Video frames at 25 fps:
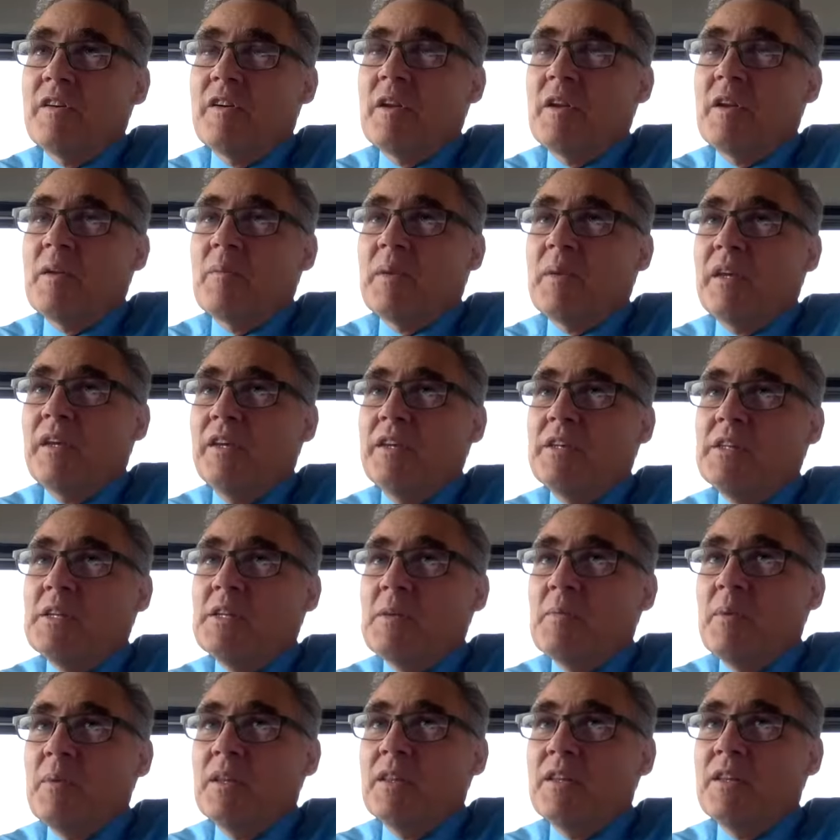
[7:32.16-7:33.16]
appealing,
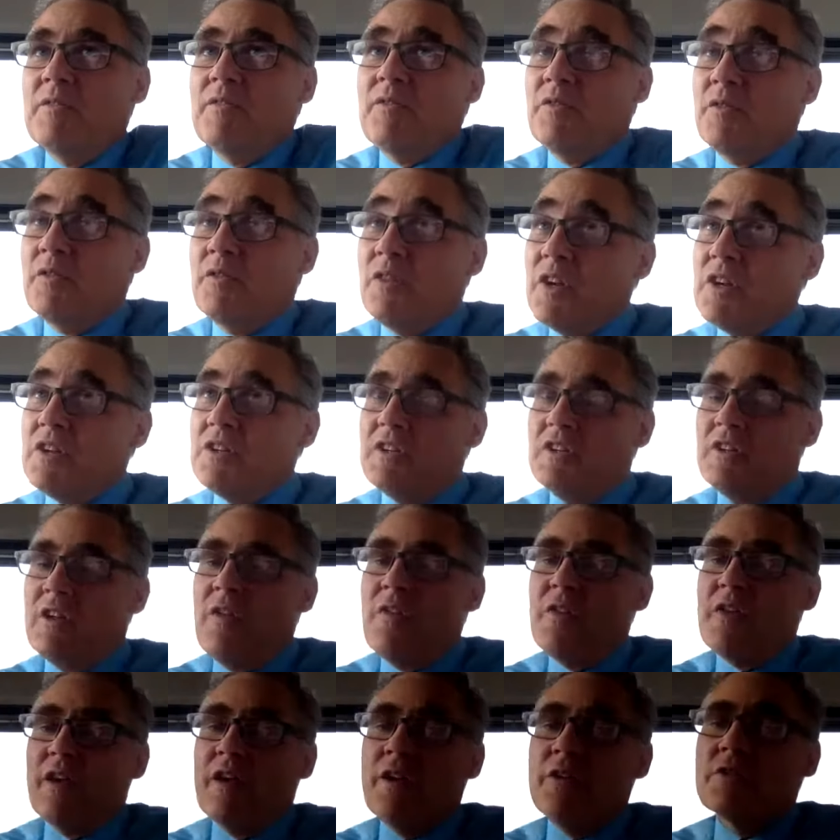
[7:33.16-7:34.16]
but the friction on
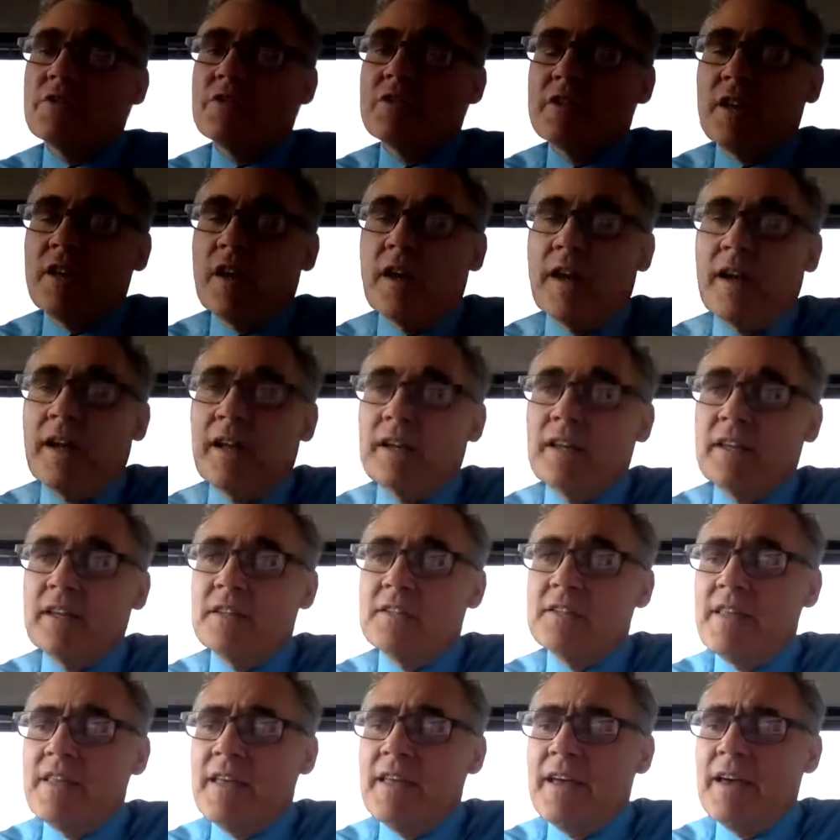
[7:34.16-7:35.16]
the other side
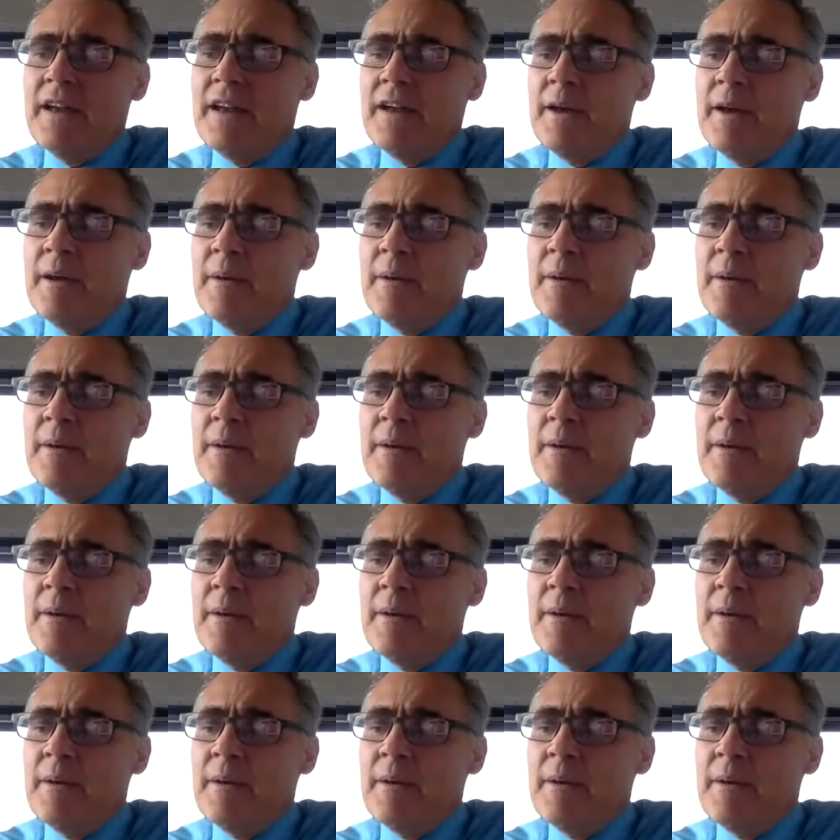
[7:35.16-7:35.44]
is that